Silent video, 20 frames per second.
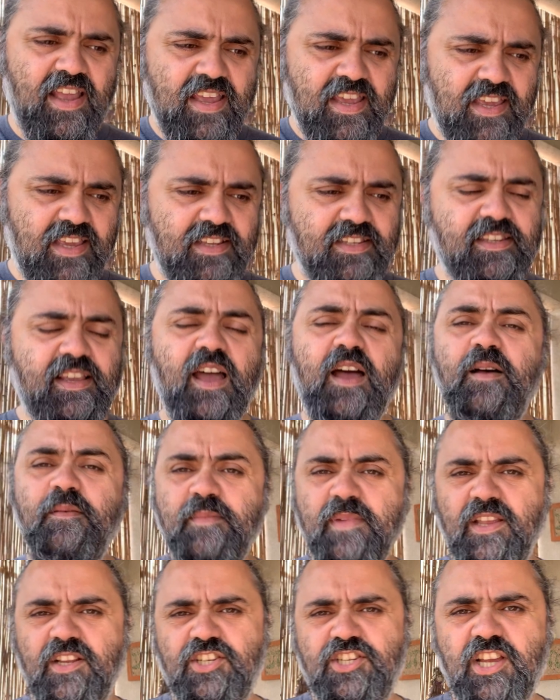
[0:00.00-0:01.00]
he's come
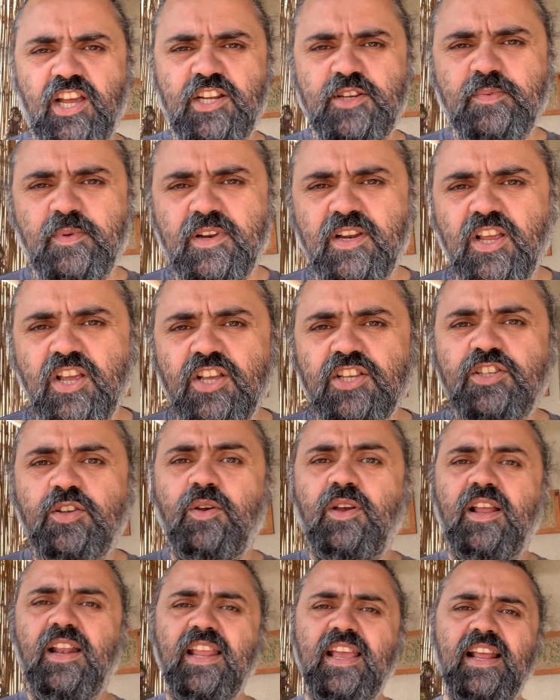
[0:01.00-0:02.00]
in judgment, so
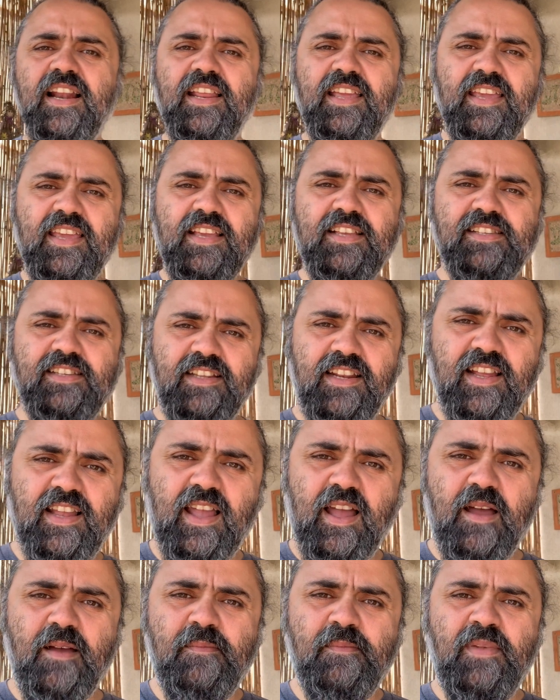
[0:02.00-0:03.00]
clearly he is going to
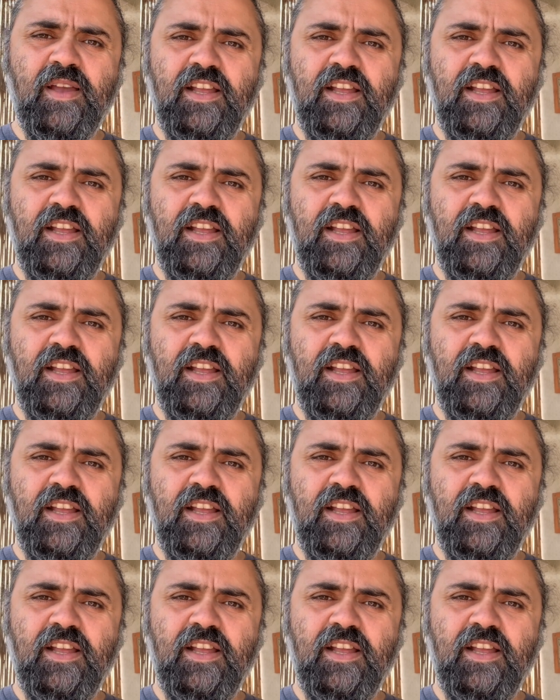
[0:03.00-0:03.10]
come